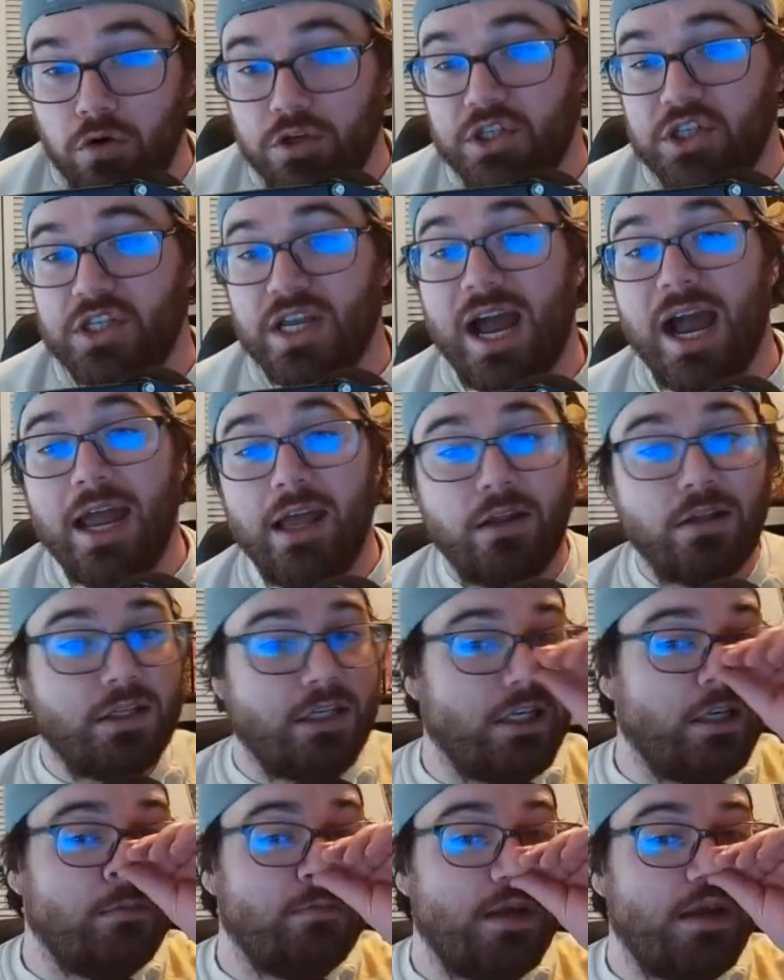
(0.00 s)
style,
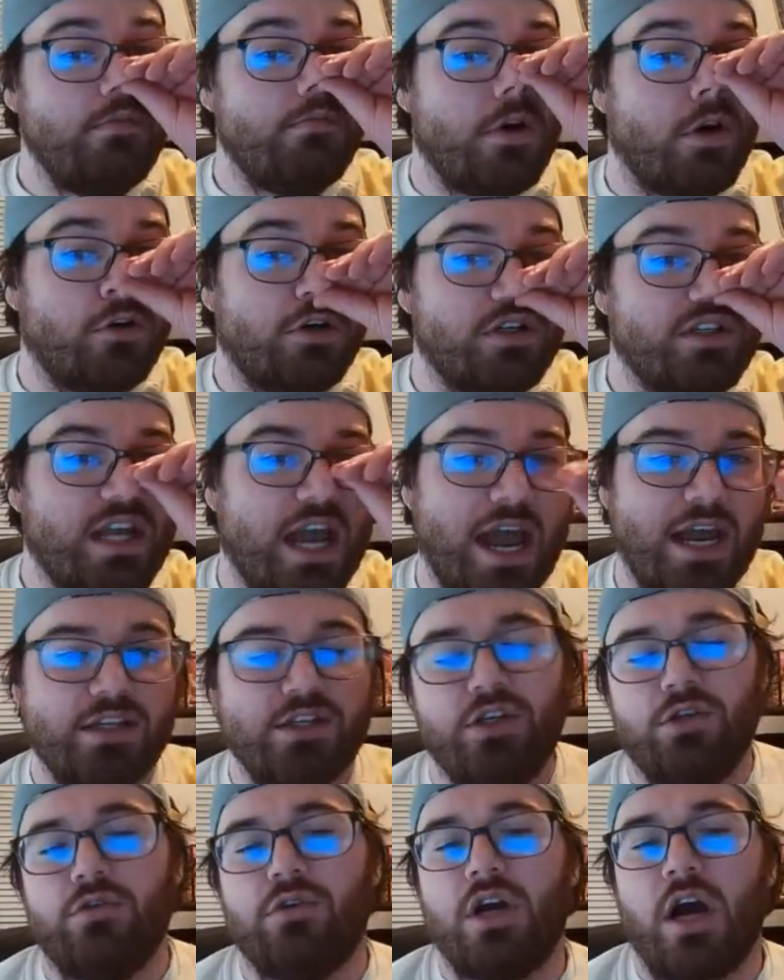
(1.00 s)
eBay Motors has
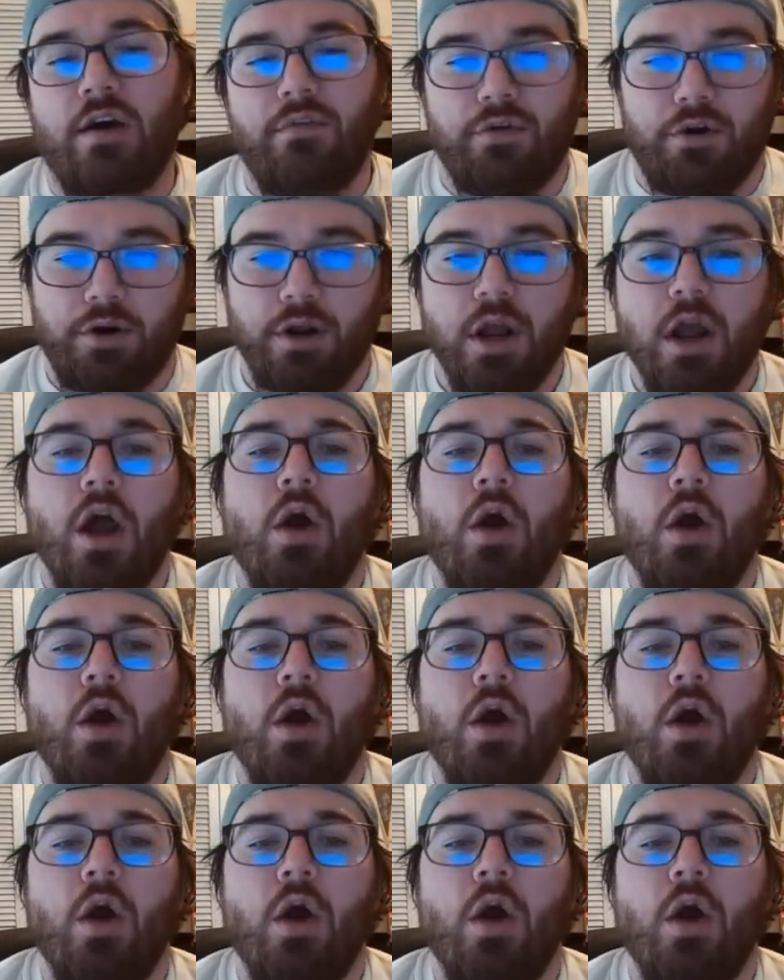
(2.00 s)
you covered.